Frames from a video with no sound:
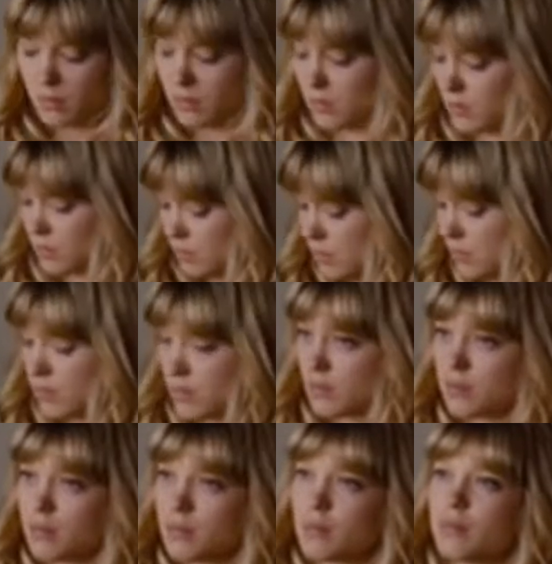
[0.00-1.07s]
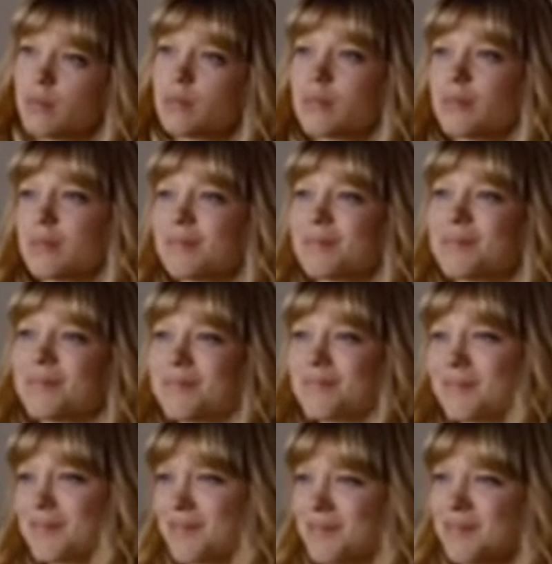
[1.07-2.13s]

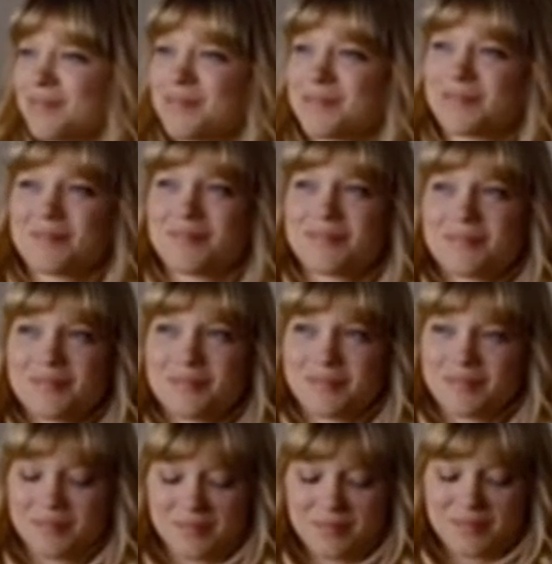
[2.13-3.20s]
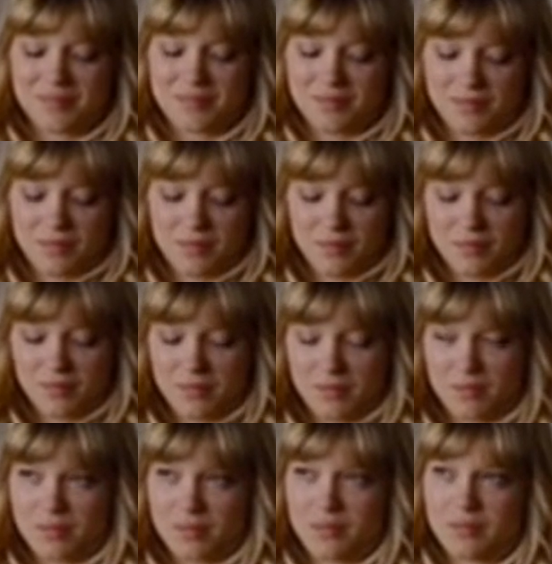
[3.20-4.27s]

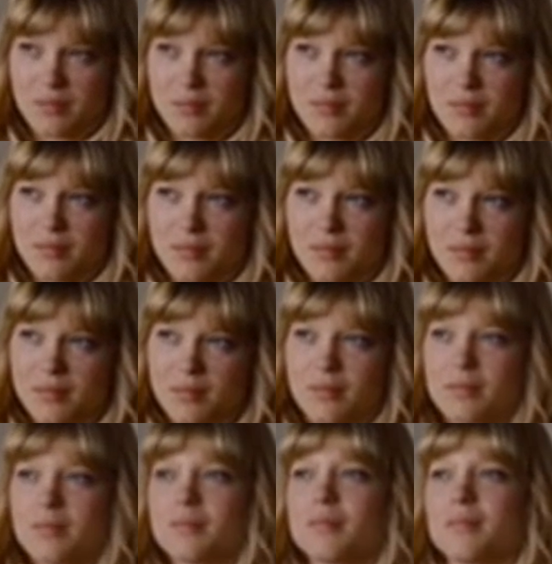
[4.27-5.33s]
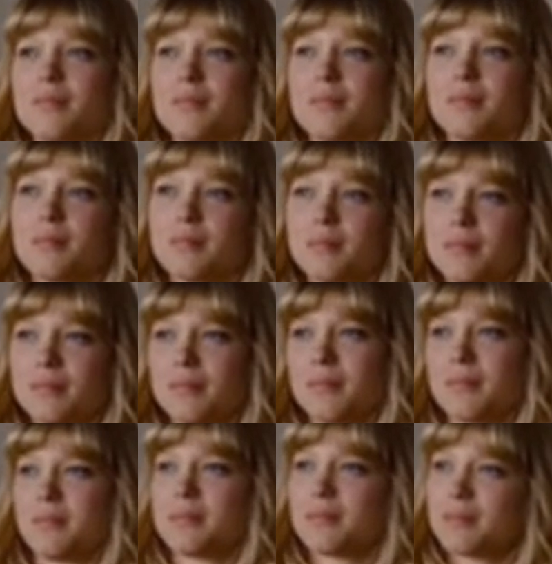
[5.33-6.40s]

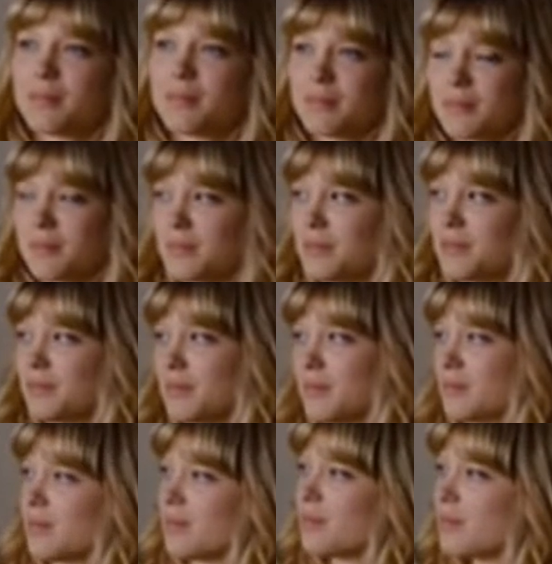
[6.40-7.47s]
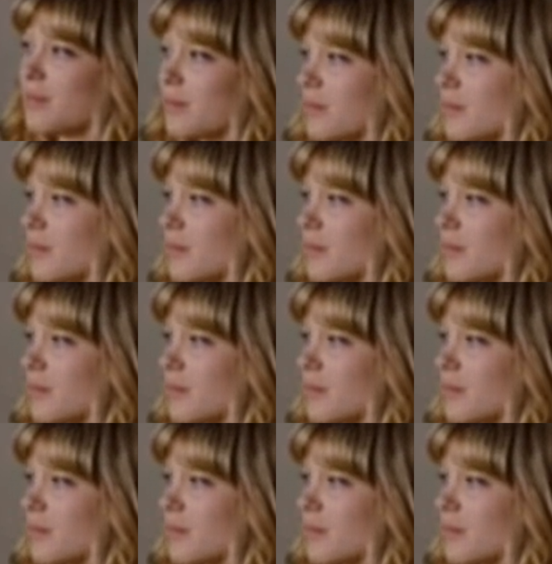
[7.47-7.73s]
Nobody speaks.